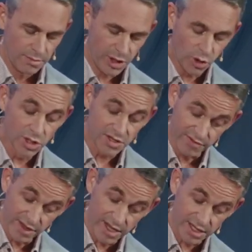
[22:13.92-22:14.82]
Because of
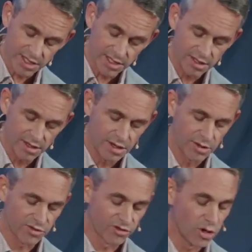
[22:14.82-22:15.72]
this,
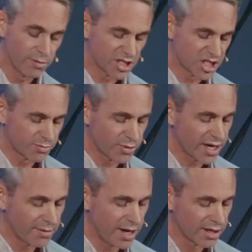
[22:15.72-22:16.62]
the rumor
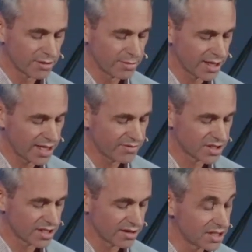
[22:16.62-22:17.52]
spread among the
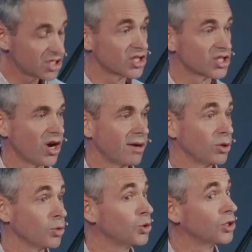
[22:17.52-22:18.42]
believers that this
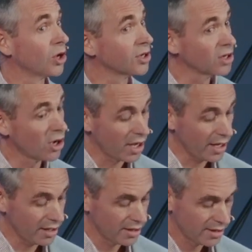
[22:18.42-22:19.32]
disciple would not die.
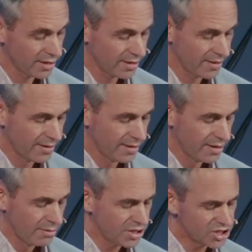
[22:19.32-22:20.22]

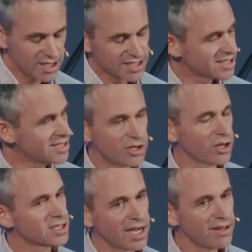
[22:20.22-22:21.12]
But Jesus did
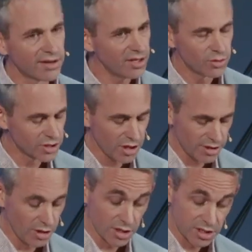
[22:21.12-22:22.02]
not say that he would
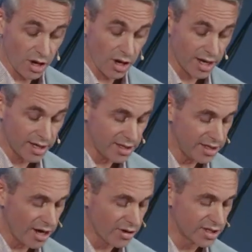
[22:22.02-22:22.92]
not die.
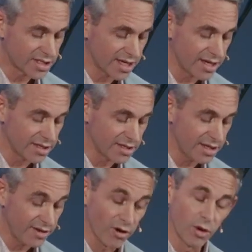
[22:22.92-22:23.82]
He only said,
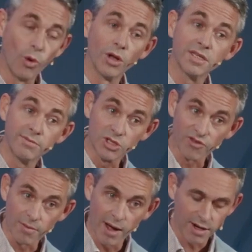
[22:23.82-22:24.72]
If I want him to
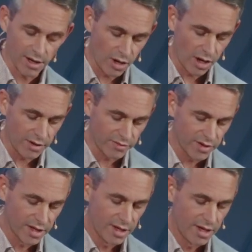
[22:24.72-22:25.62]
remain alive
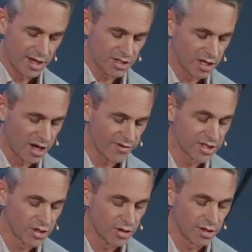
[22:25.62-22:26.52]
until I
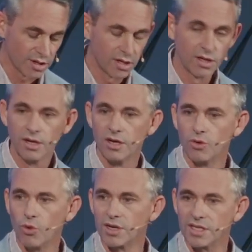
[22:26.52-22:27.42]
return,
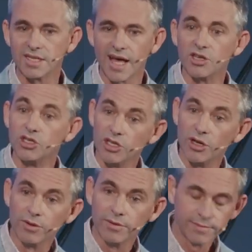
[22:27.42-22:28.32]
what is that to you?